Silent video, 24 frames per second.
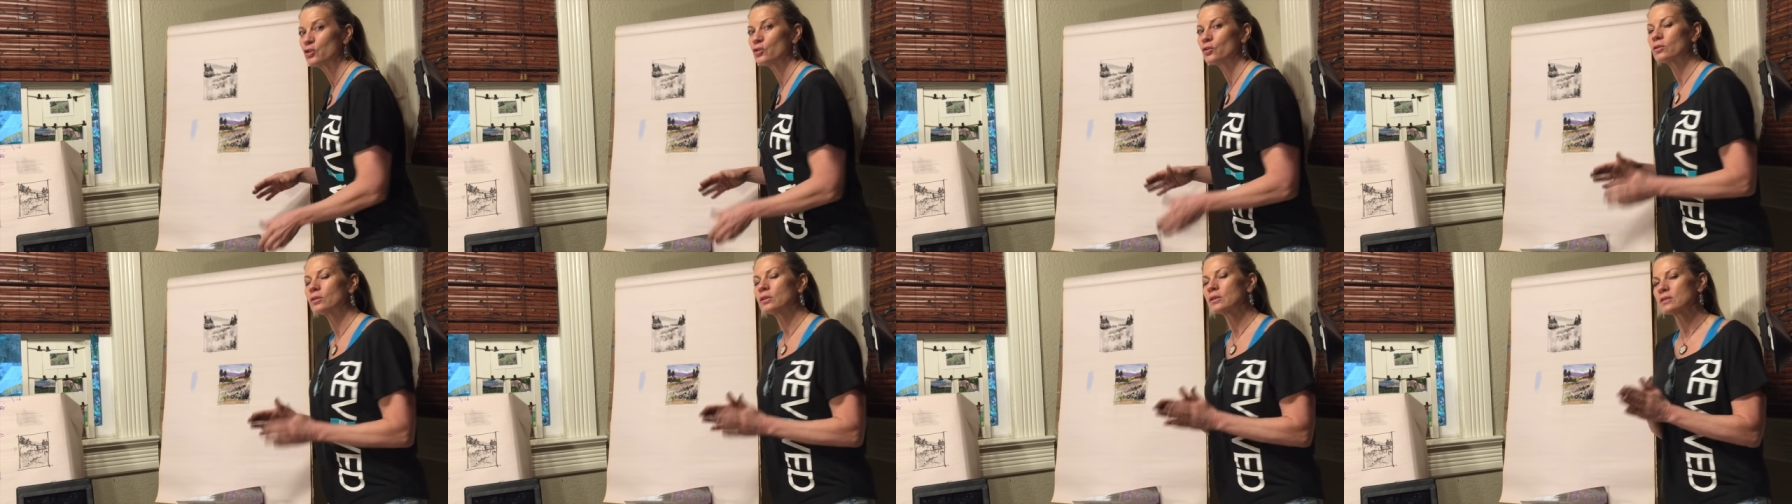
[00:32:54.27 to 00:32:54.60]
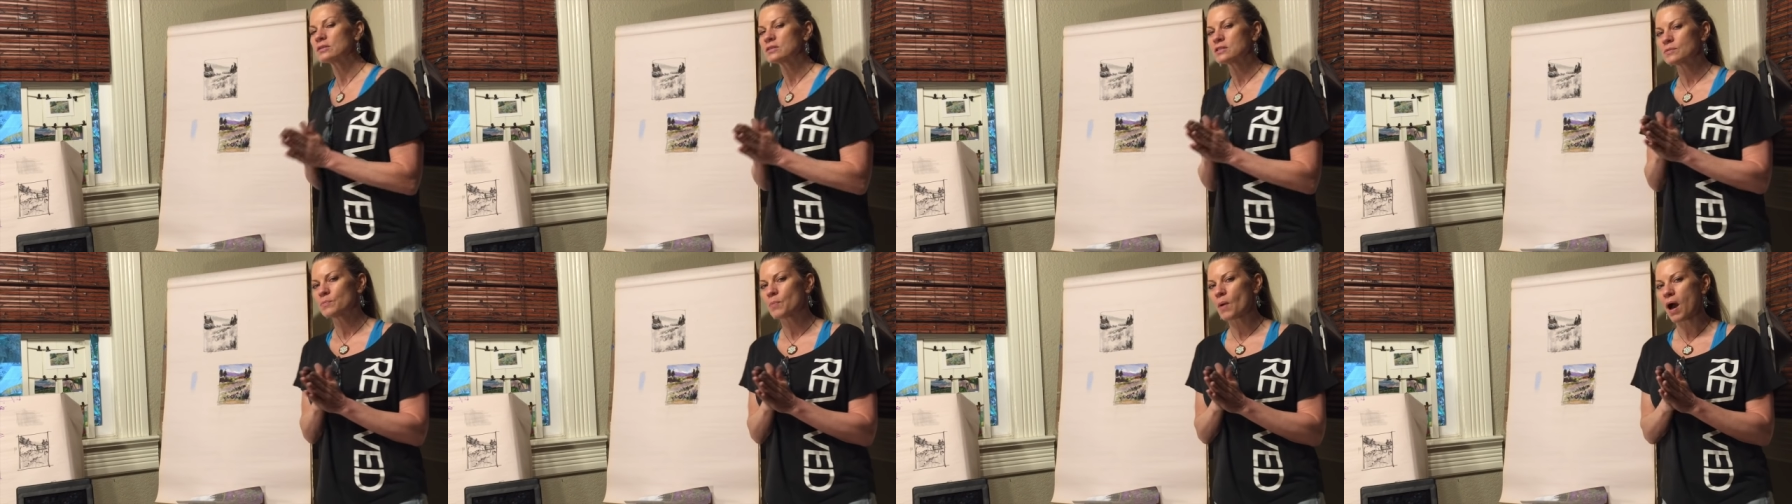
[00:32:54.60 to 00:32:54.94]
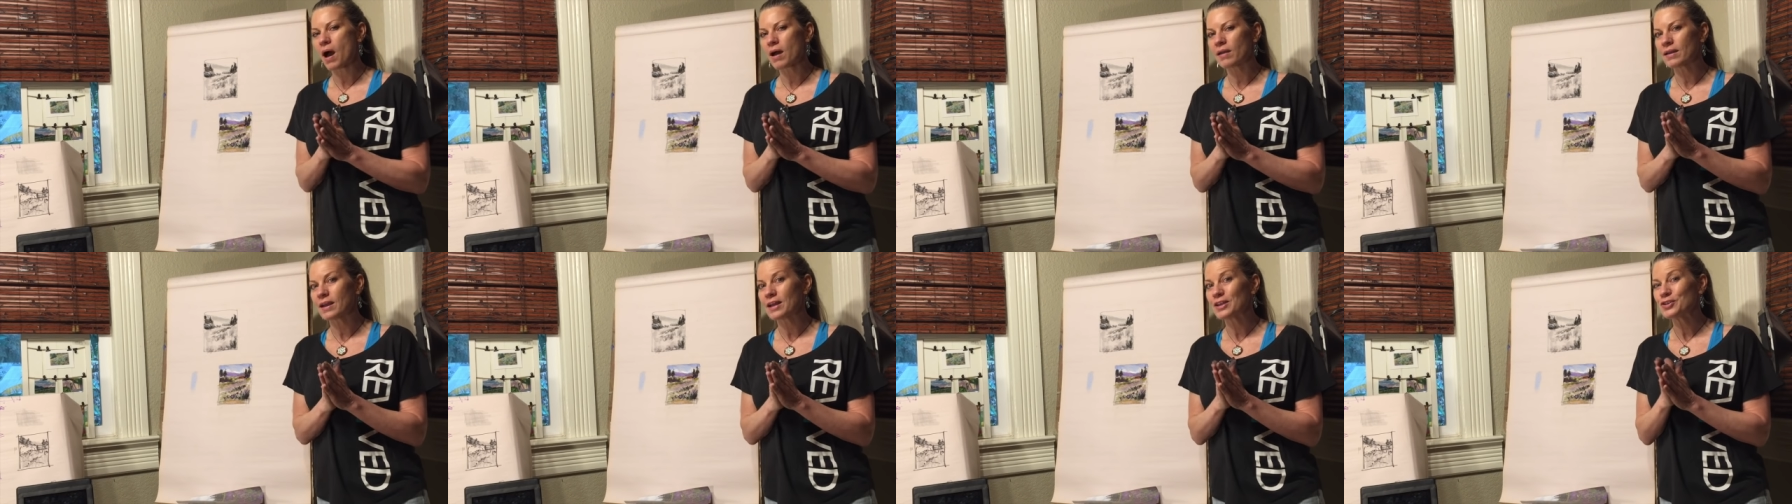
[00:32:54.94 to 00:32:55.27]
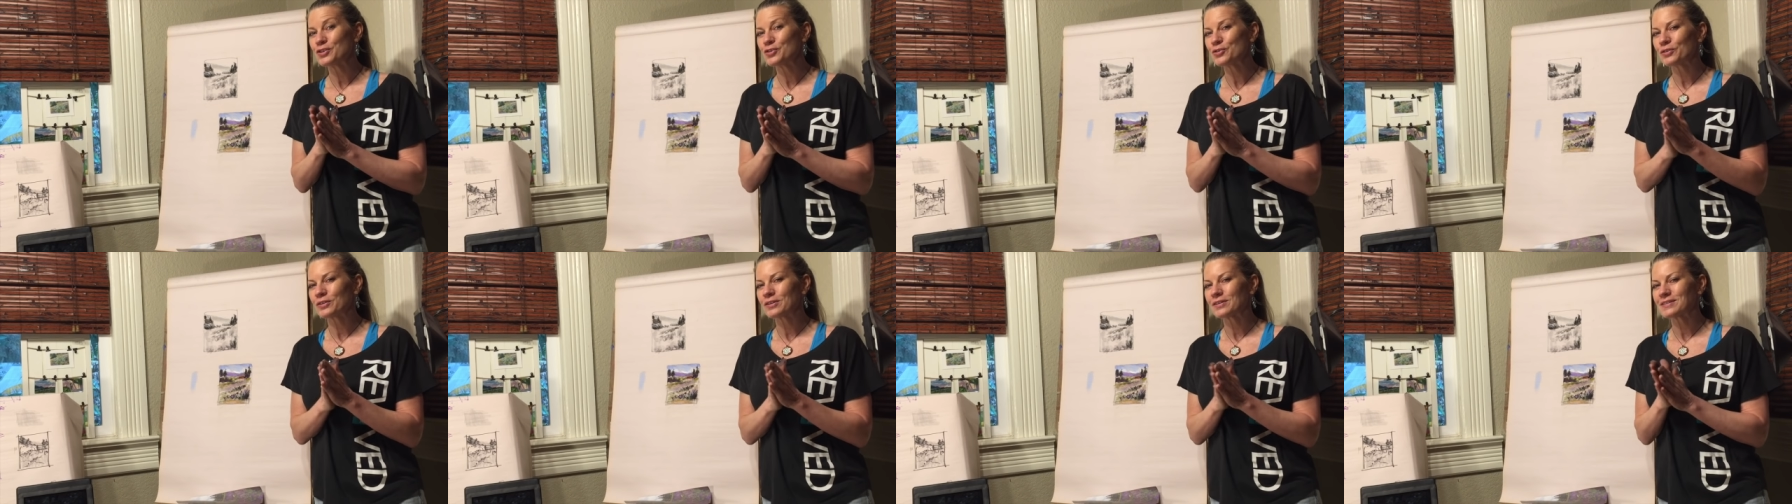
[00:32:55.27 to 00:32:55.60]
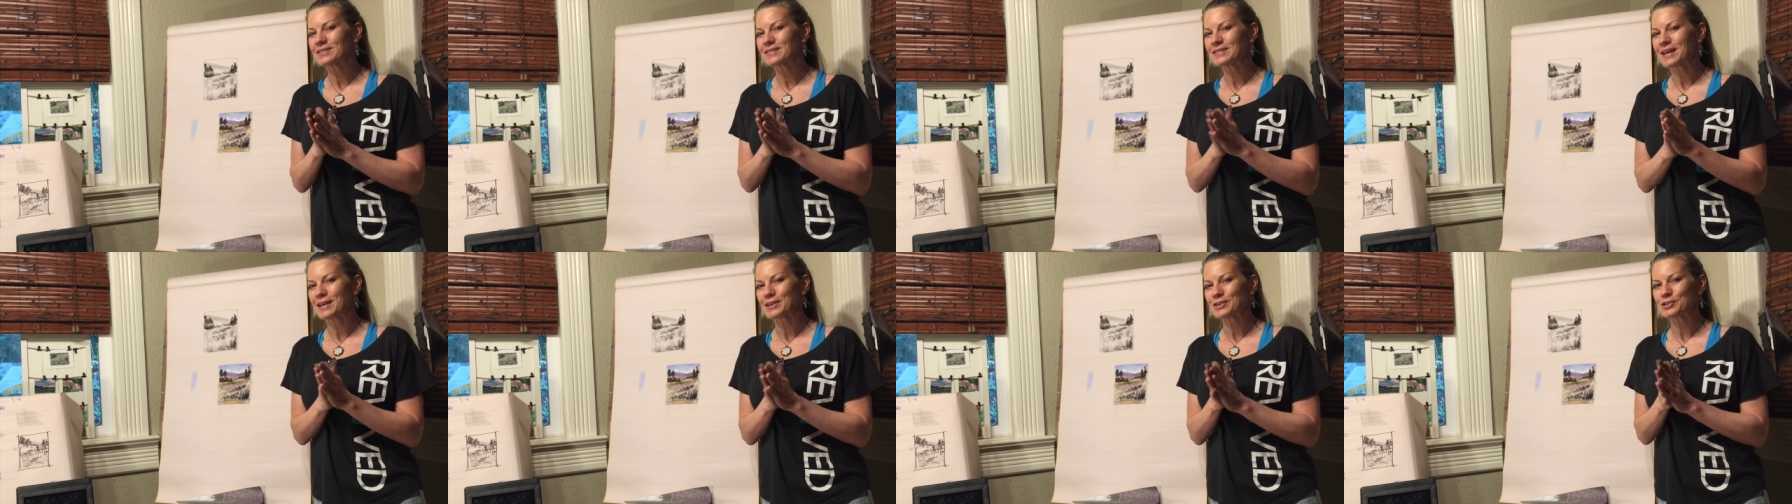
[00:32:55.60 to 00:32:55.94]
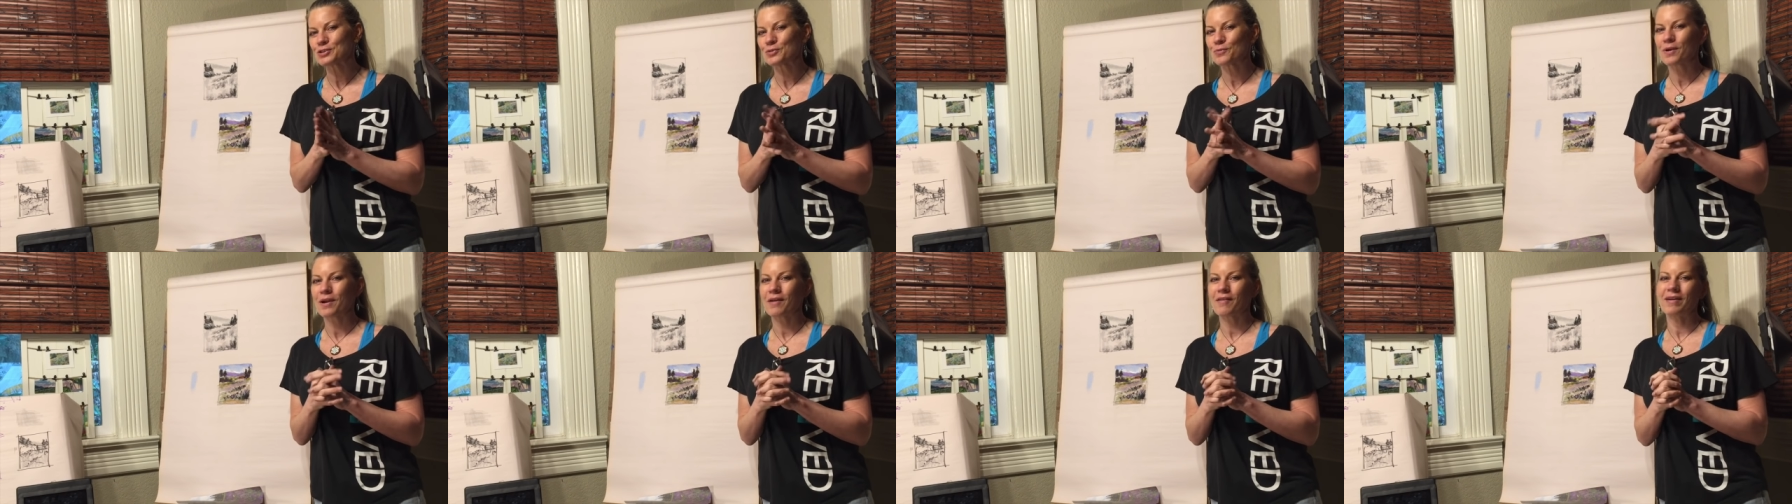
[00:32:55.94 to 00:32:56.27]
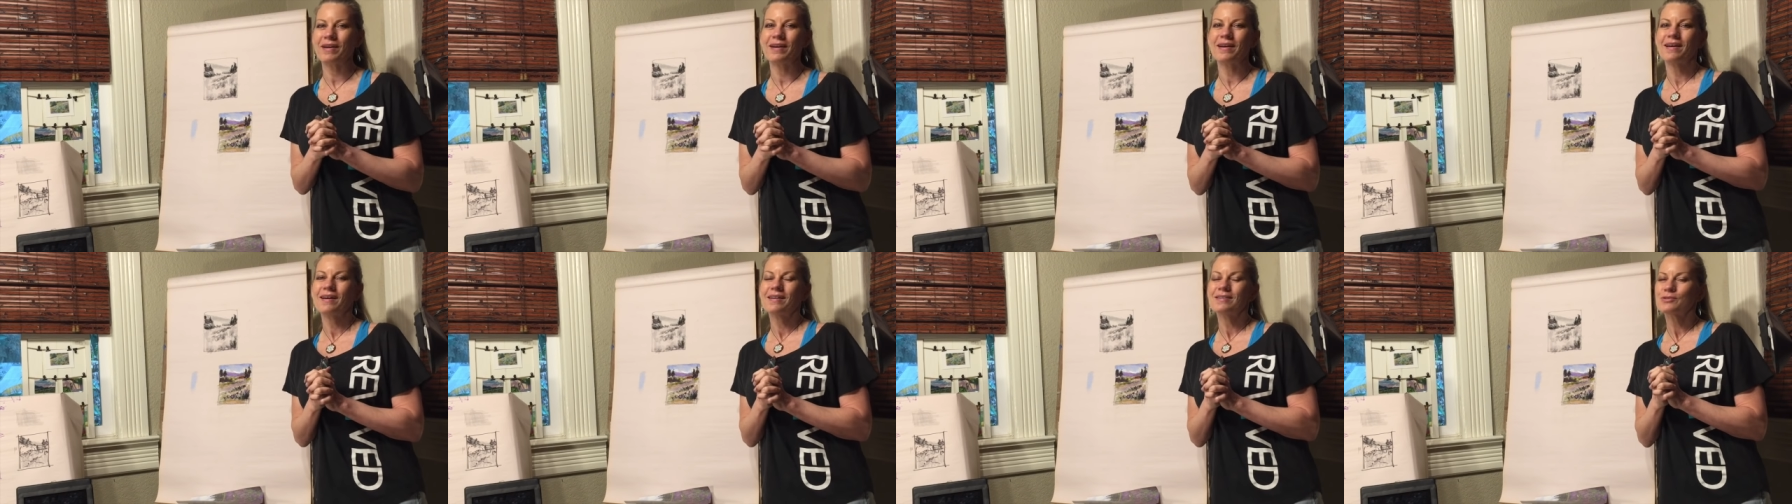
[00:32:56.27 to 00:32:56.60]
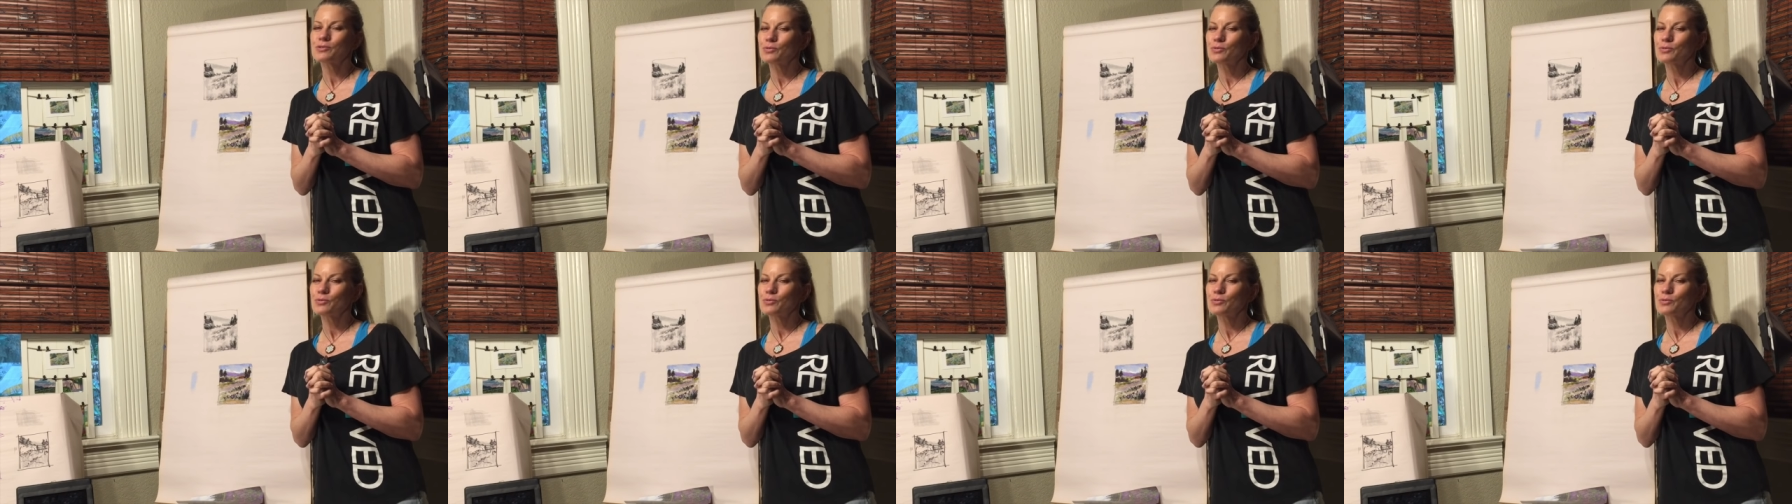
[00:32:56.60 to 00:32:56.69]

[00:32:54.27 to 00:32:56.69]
your little spot and your little sanctuary